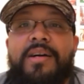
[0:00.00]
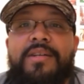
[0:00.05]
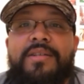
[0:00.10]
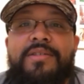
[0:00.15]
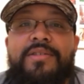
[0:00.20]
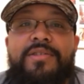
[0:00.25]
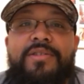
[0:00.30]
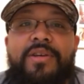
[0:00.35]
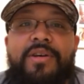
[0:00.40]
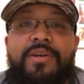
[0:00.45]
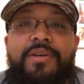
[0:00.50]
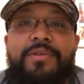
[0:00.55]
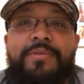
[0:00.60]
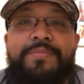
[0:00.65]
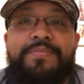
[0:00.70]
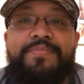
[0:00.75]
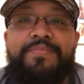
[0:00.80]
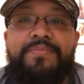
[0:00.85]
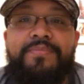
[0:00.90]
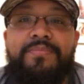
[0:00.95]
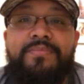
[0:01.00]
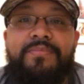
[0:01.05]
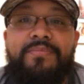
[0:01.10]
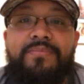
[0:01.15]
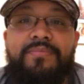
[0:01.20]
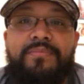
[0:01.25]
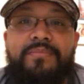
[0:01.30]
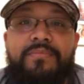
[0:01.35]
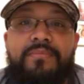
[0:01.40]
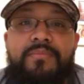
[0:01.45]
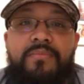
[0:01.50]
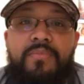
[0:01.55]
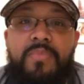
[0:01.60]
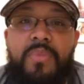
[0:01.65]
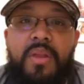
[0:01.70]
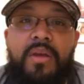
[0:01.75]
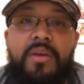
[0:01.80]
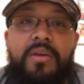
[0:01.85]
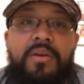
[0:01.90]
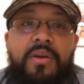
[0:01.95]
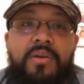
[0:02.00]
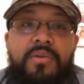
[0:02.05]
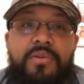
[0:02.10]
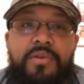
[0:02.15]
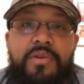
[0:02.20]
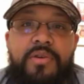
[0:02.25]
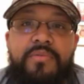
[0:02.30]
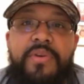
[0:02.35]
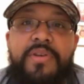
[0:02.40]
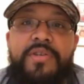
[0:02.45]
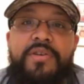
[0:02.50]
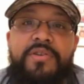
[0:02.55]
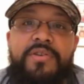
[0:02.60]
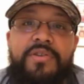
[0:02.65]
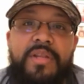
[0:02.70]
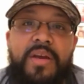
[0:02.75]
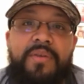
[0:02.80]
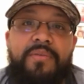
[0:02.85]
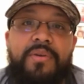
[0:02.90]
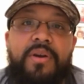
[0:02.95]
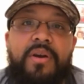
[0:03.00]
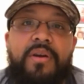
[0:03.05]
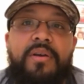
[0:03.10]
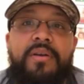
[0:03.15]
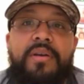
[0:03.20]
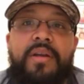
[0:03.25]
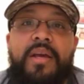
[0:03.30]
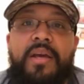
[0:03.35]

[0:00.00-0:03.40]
So do your research in that regard